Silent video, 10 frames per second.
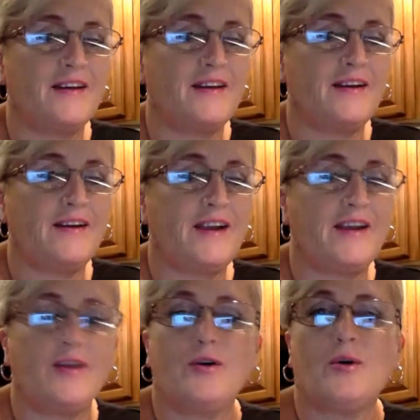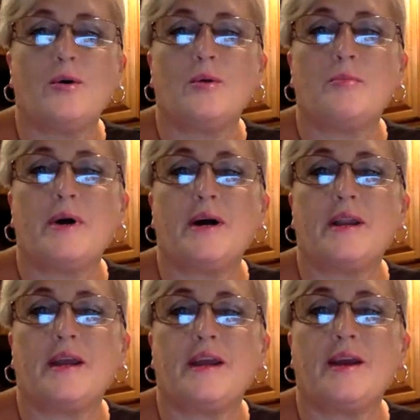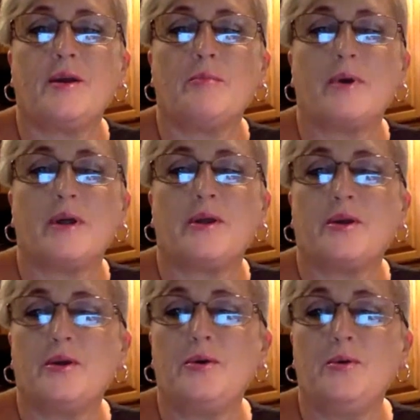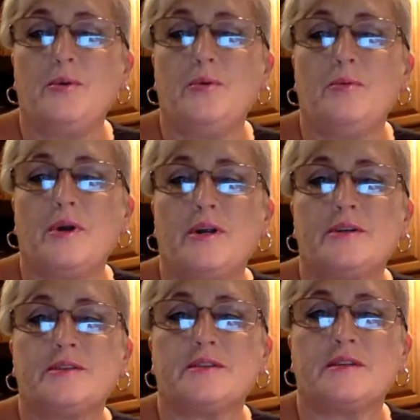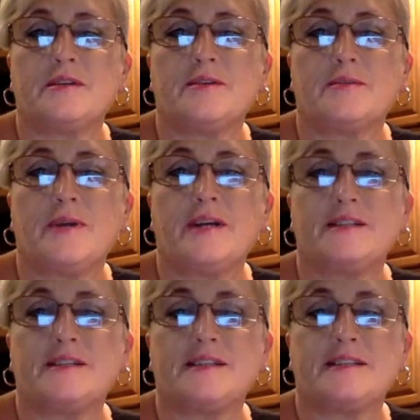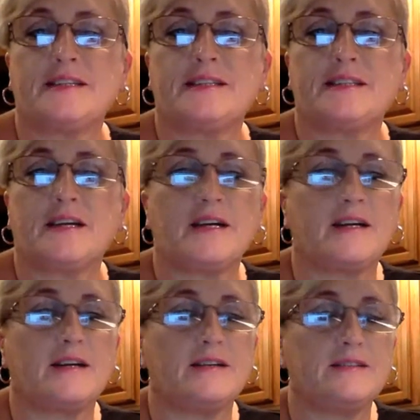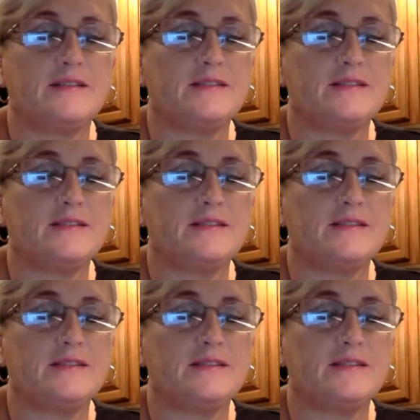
There ain't nobody here but you. Where's the sister girl?